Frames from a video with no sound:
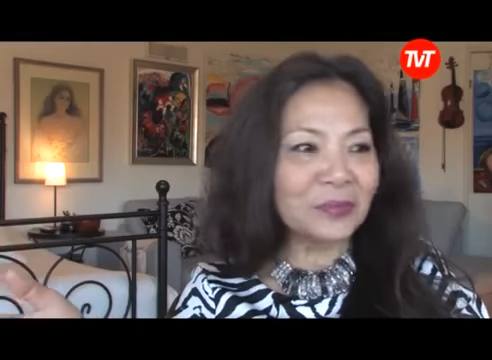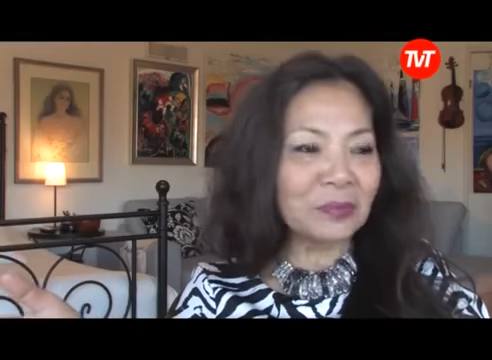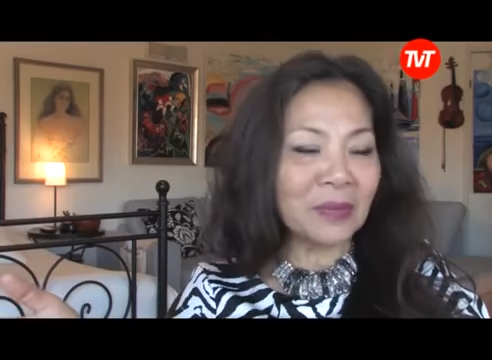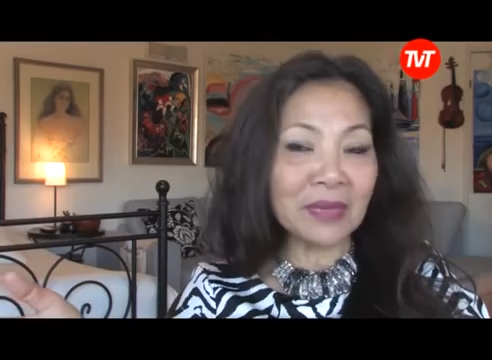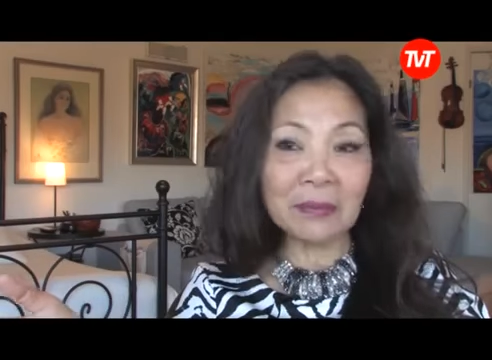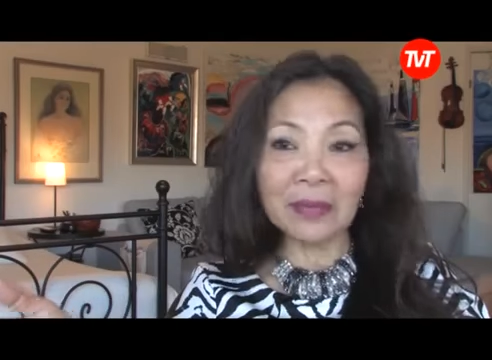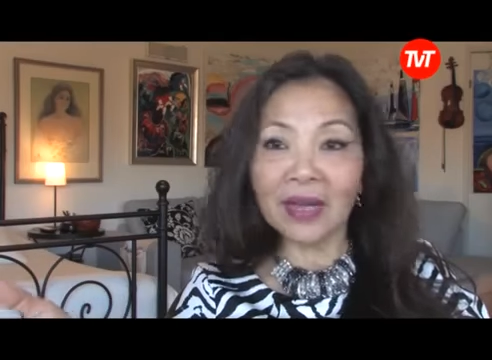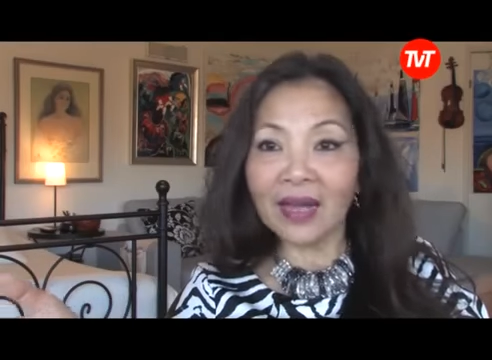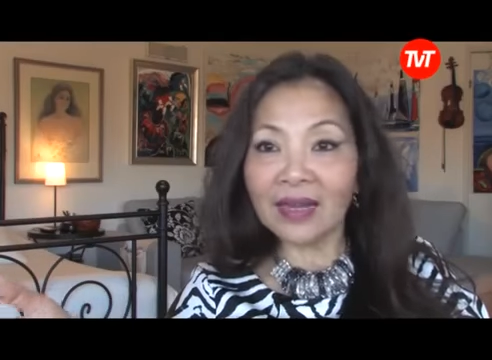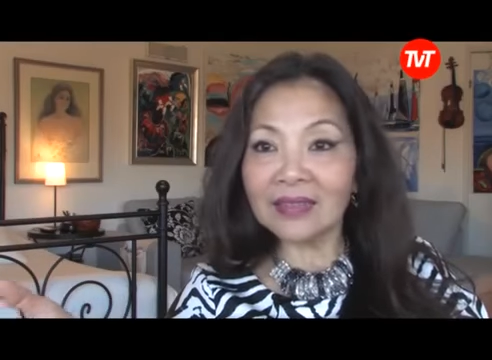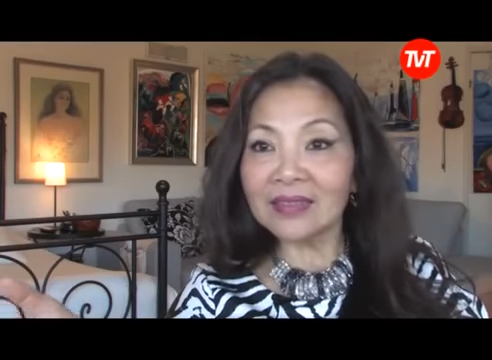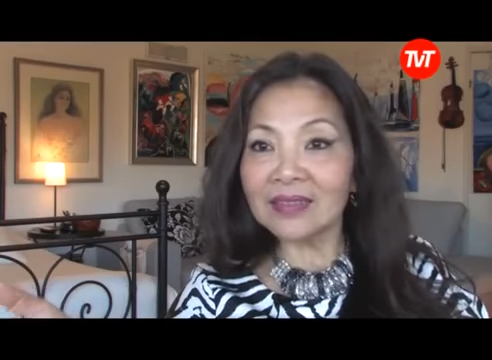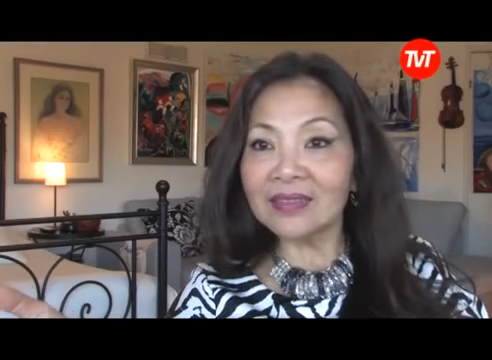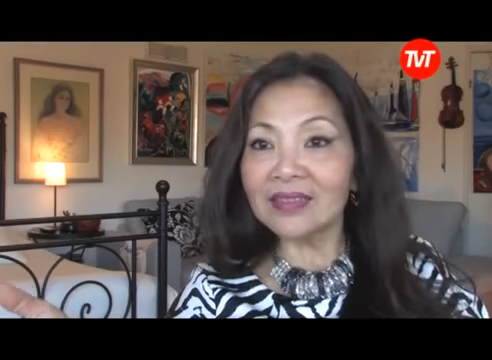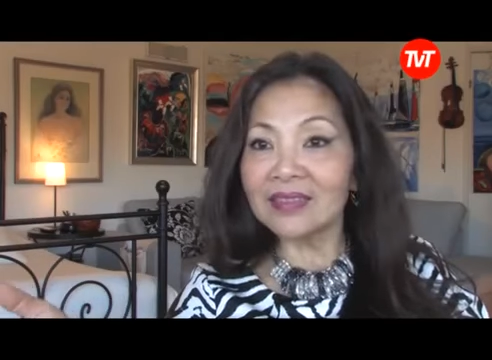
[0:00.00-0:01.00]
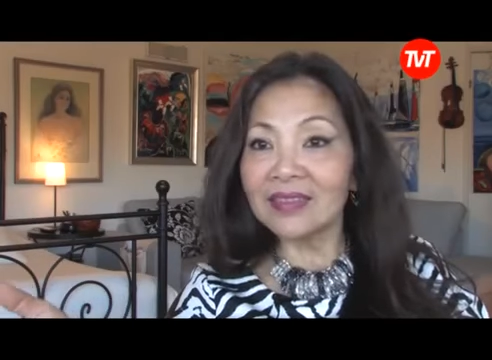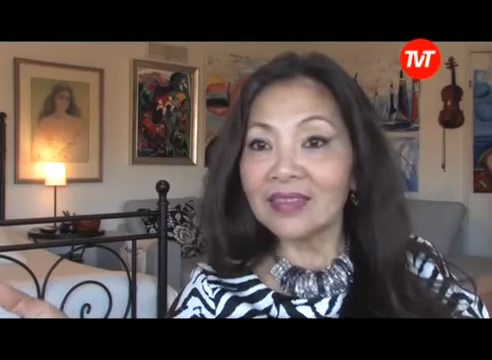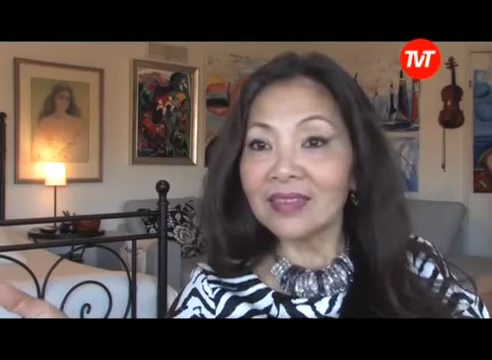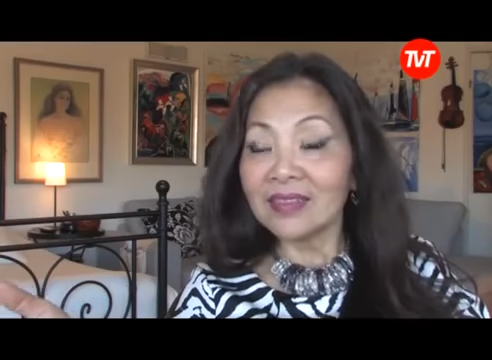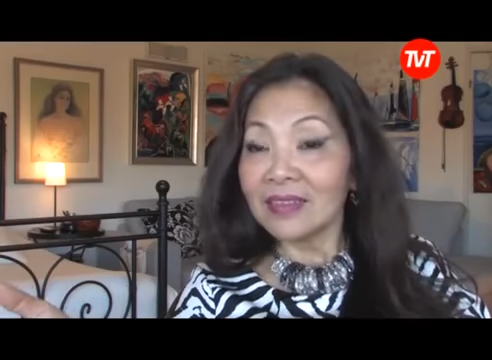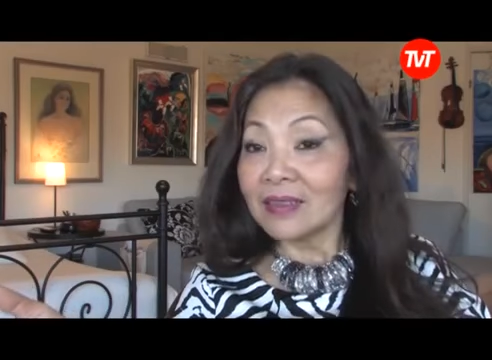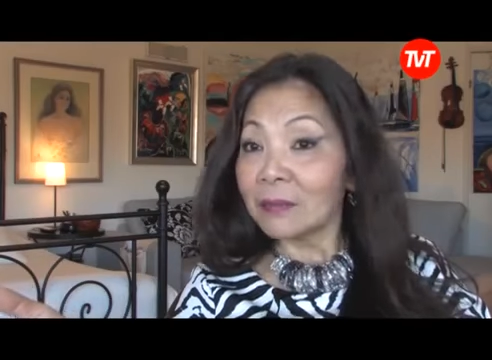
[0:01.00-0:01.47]
my brother,
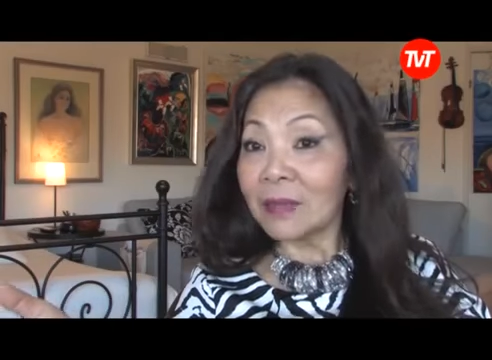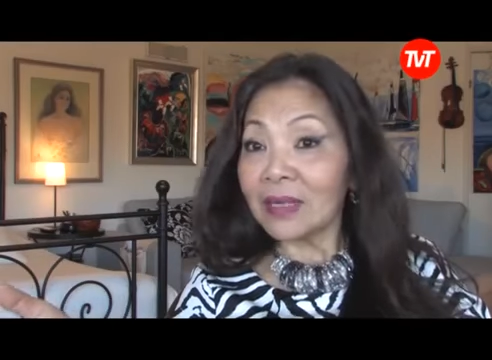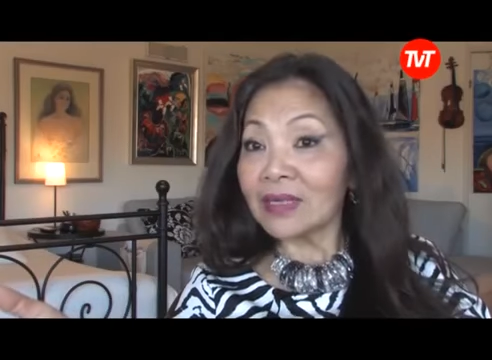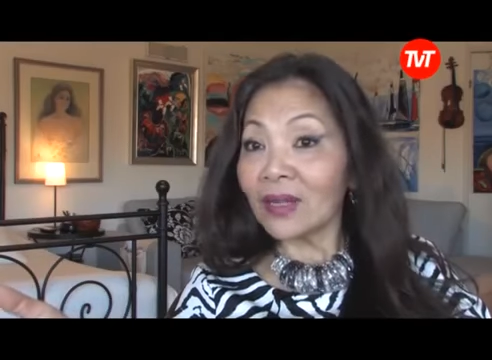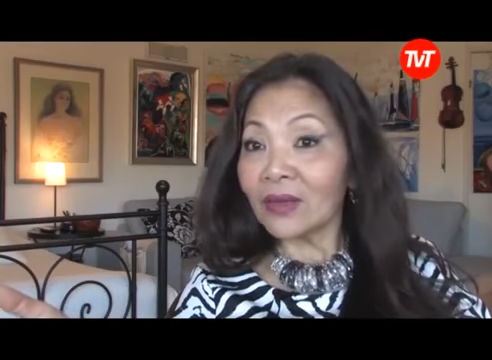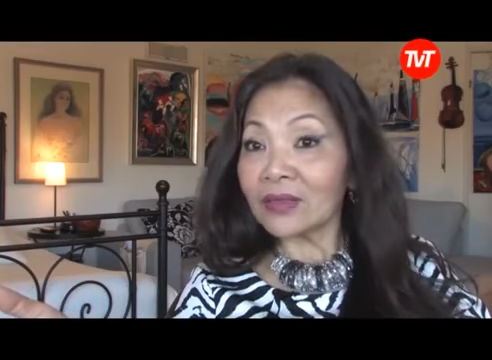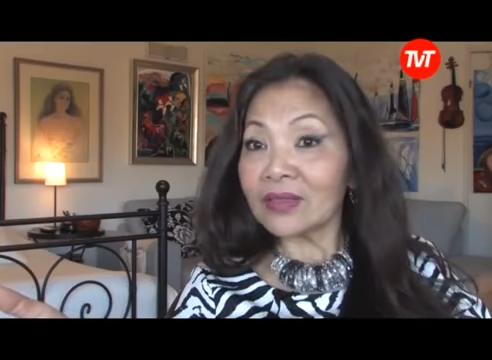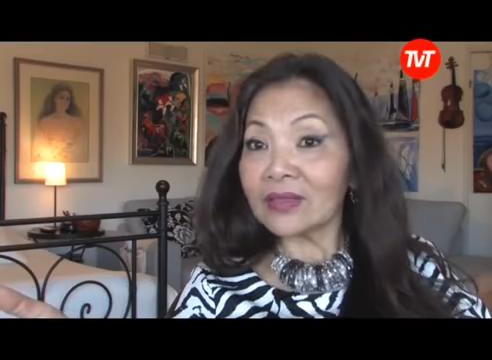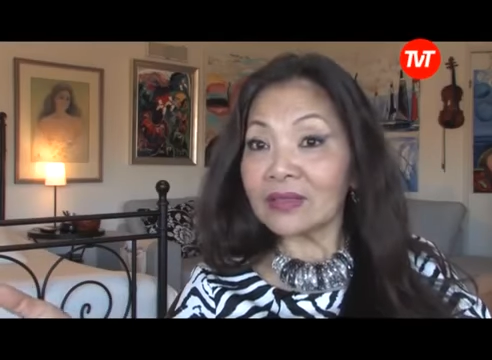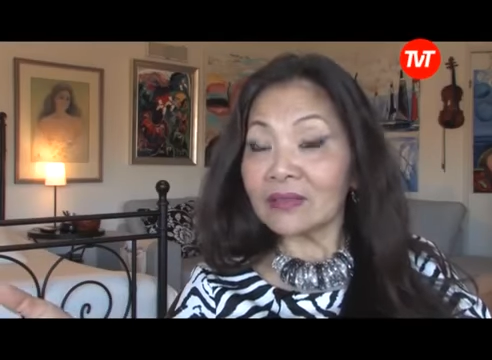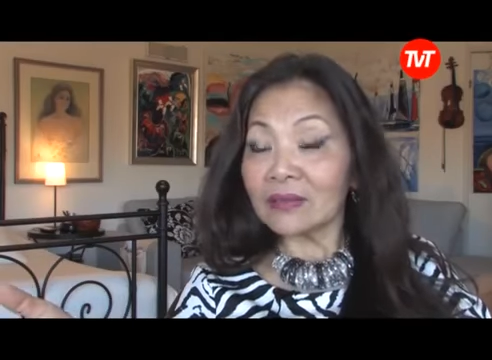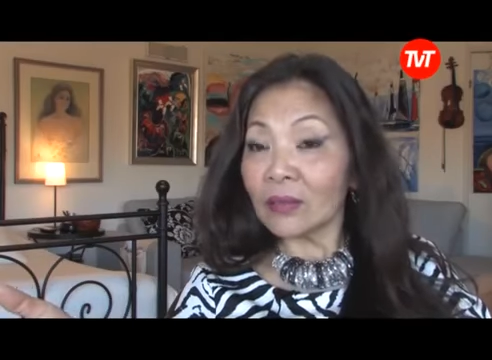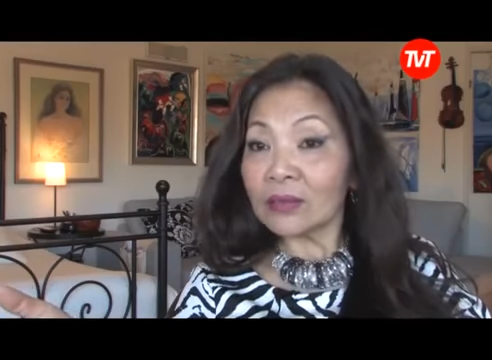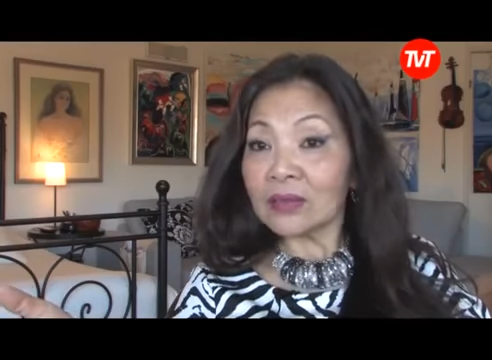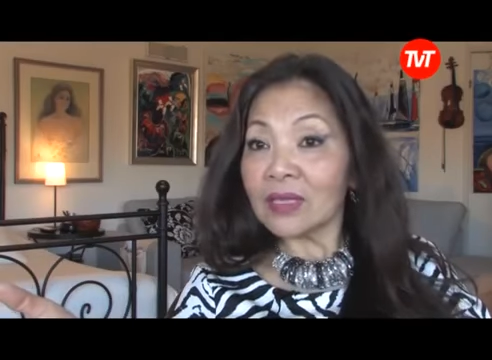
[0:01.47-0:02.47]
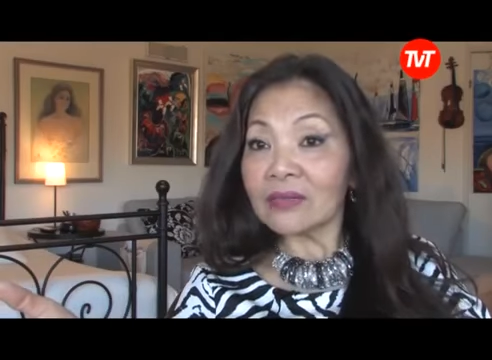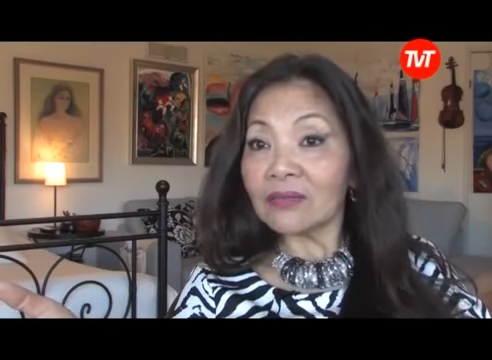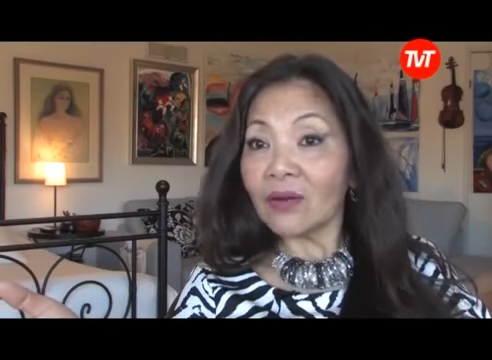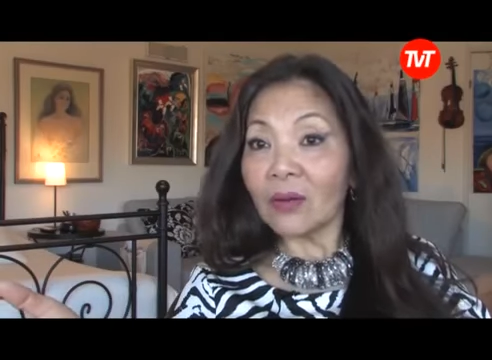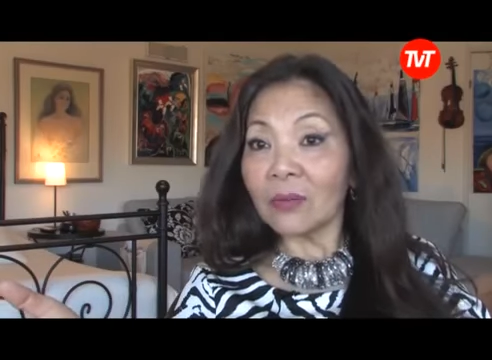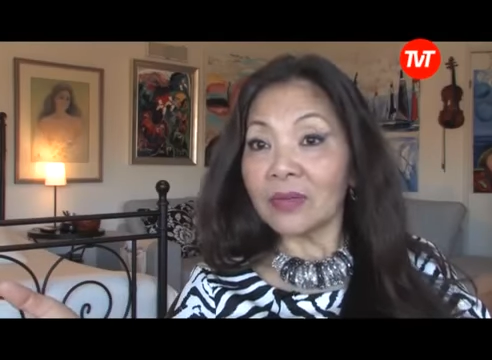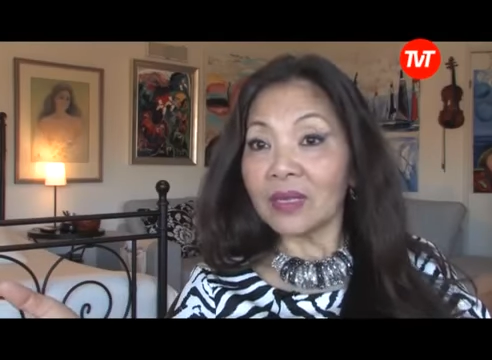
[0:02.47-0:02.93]
but not teach for